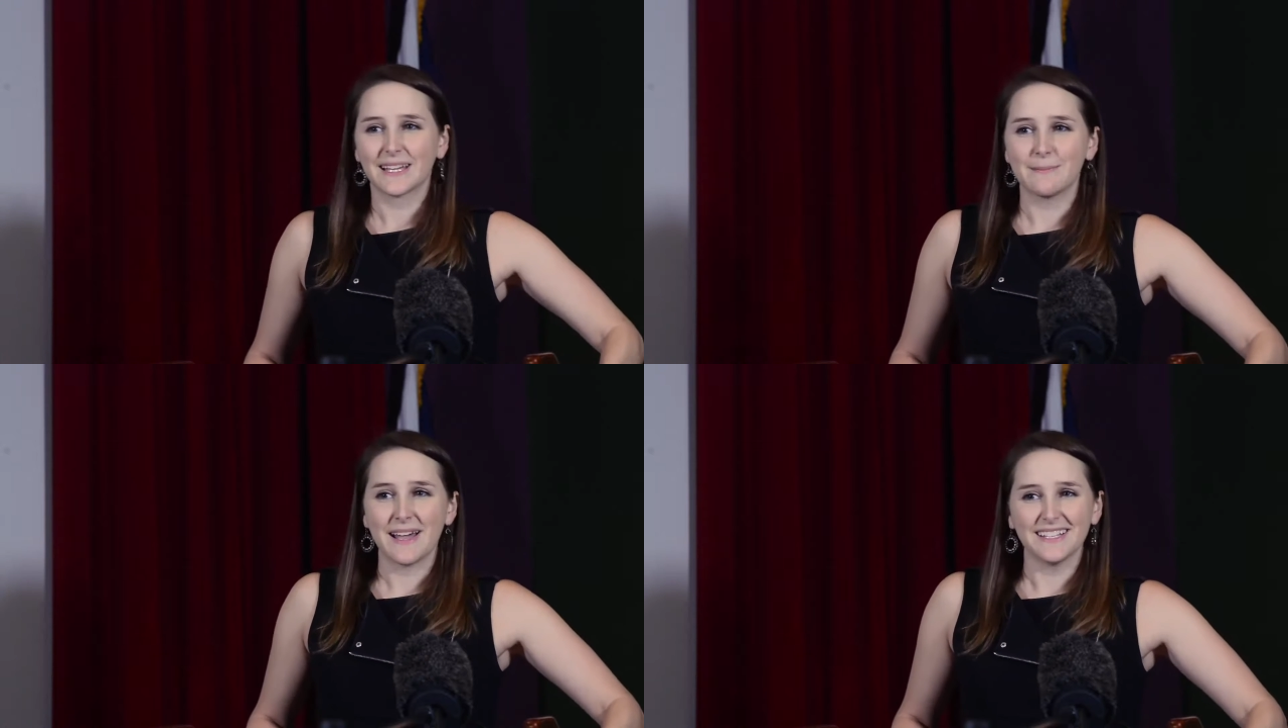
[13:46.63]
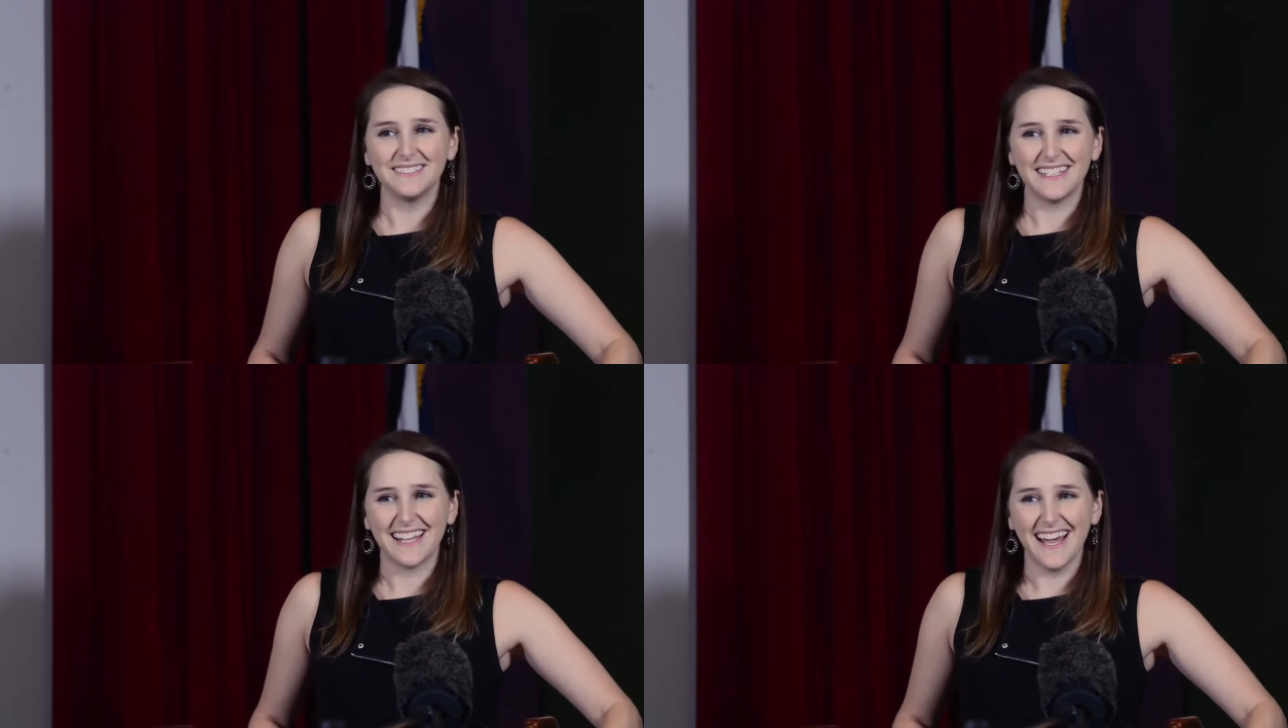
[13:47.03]
come back
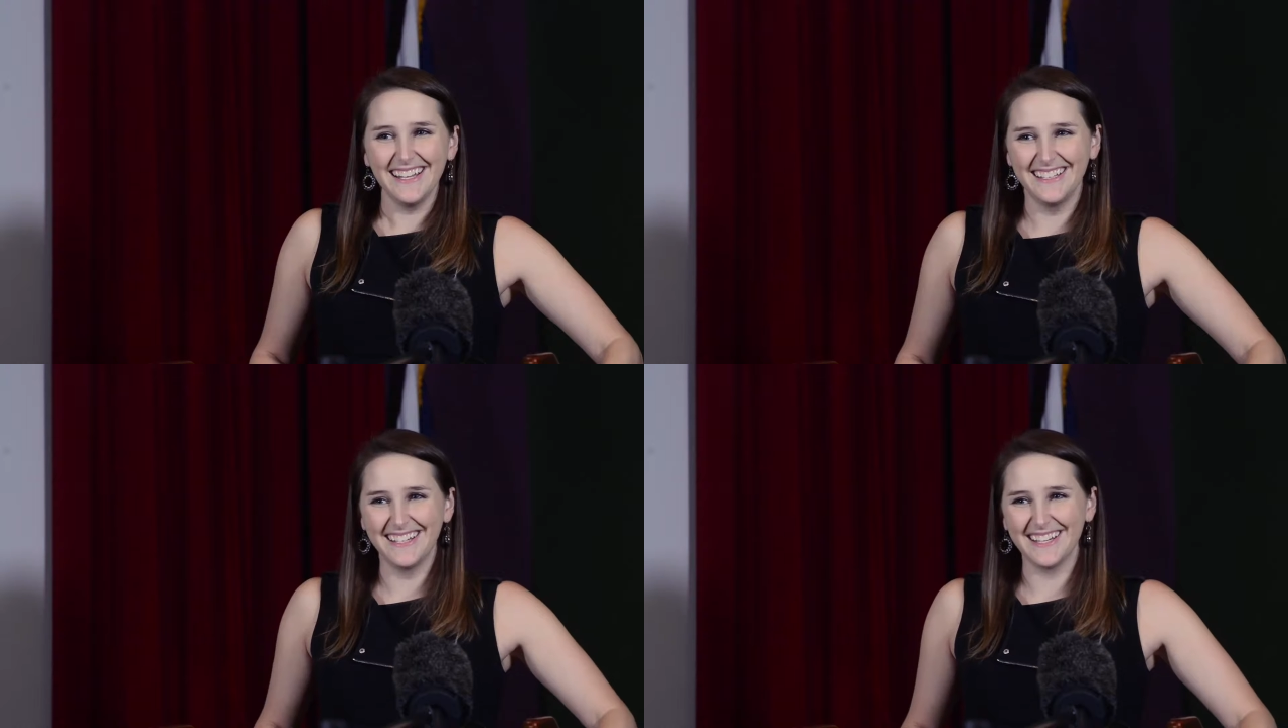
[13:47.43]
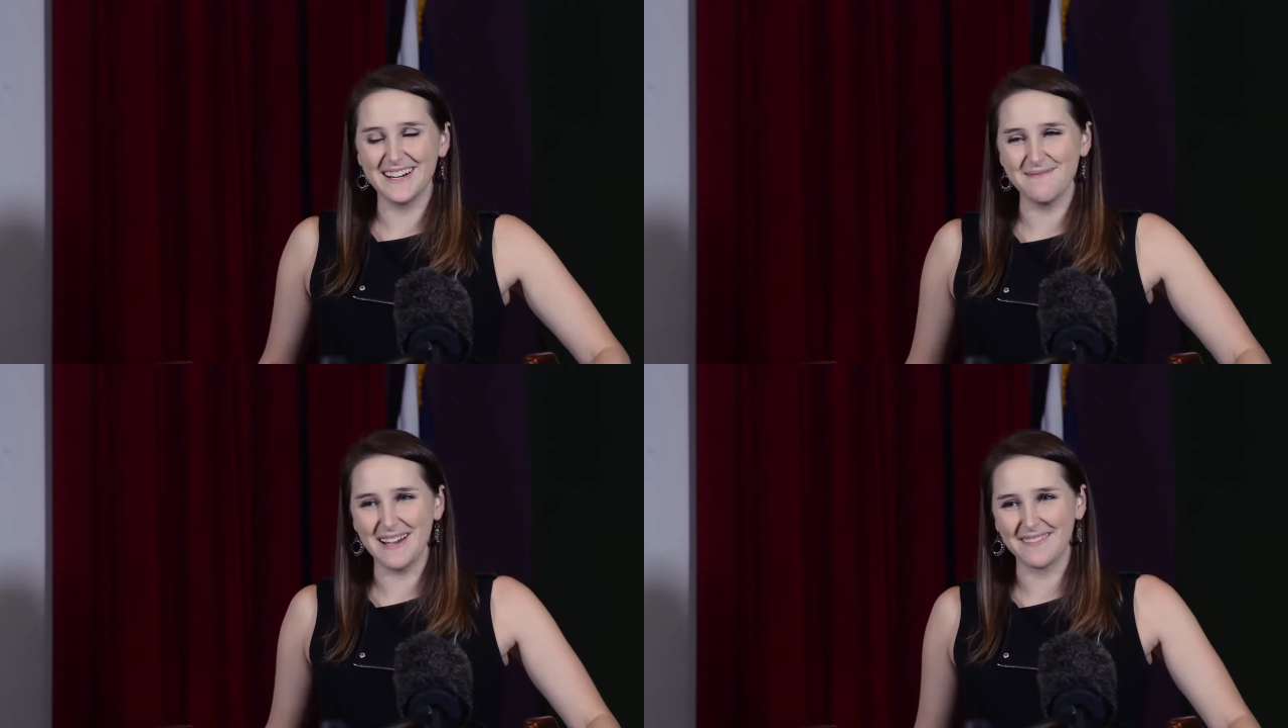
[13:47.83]
and see that
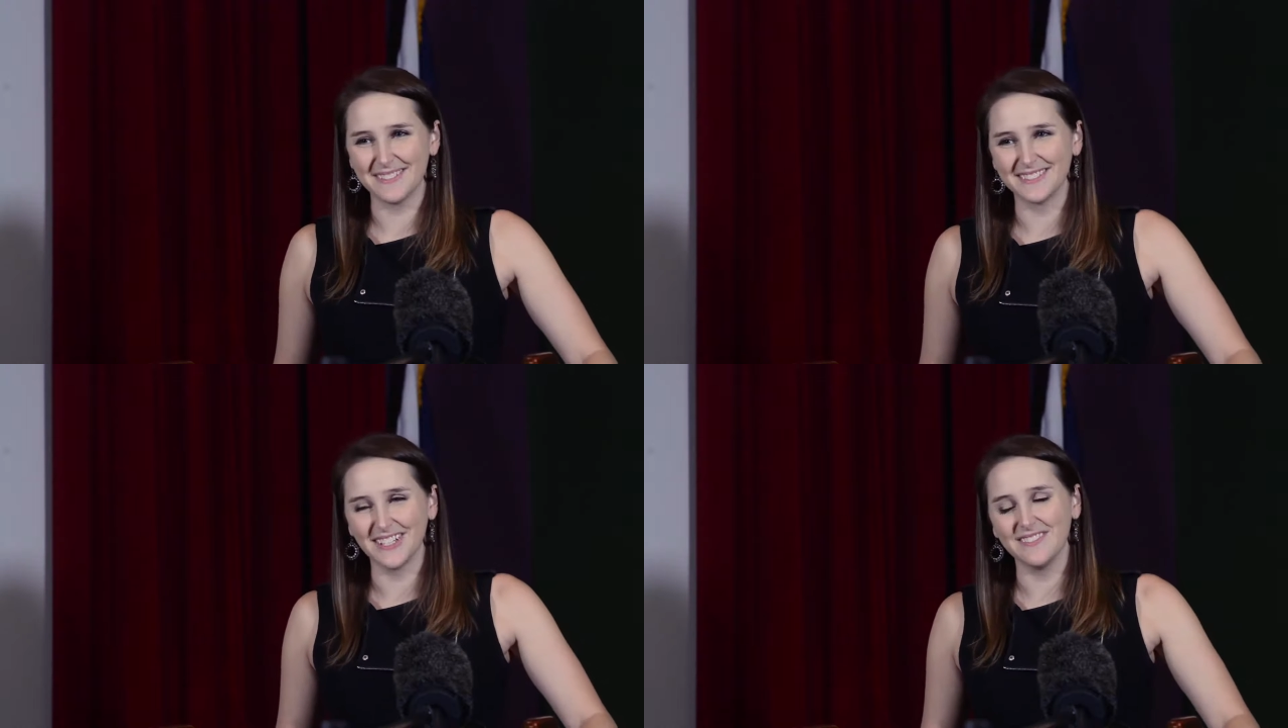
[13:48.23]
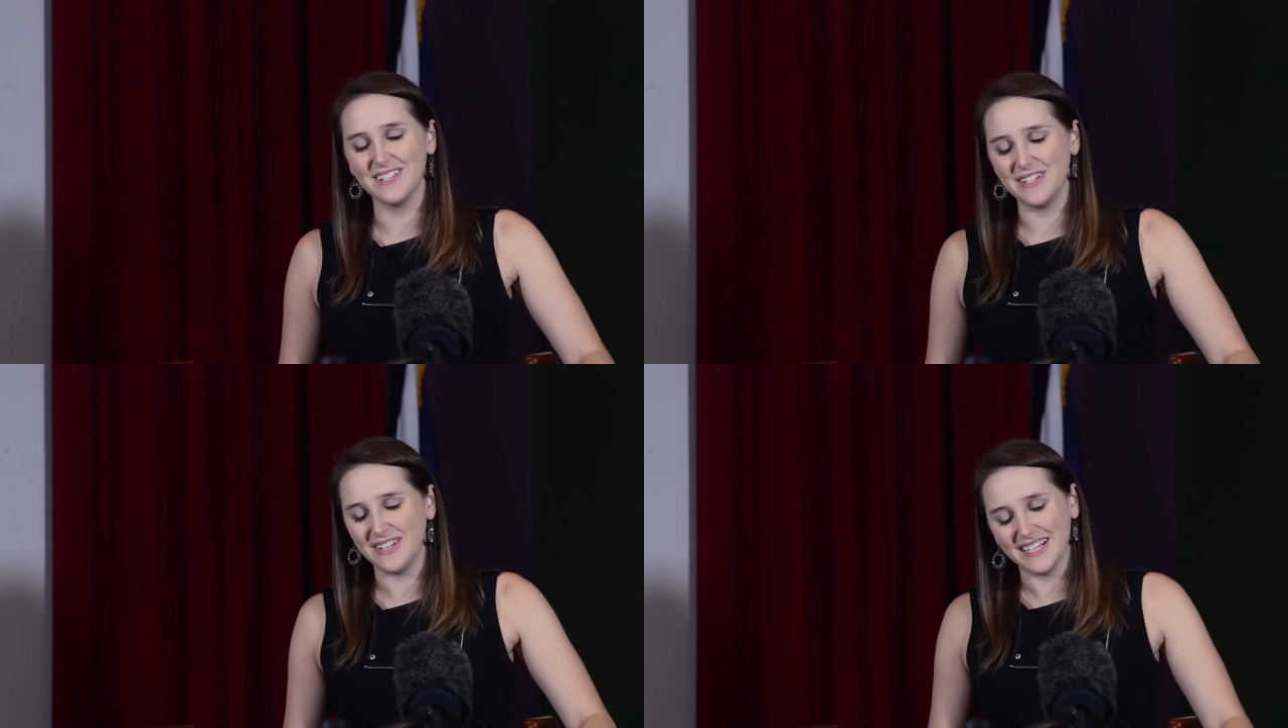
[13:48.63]
after the start of the
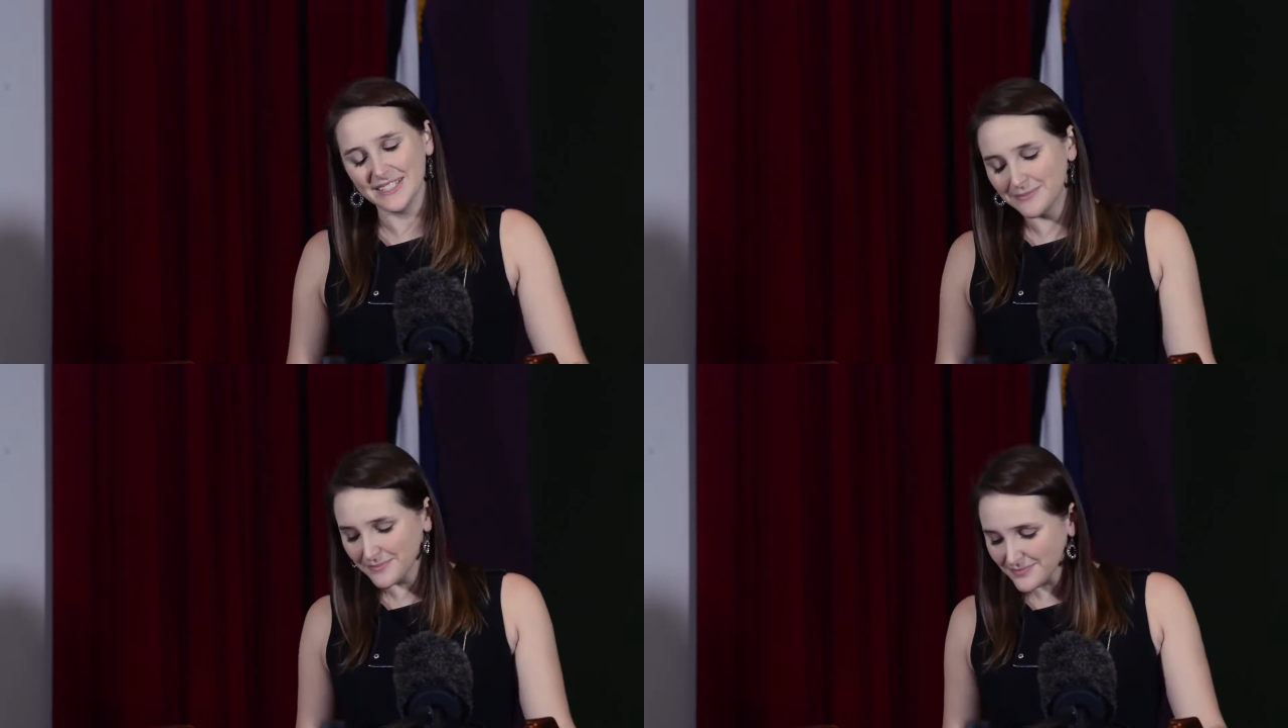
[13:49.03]
new year.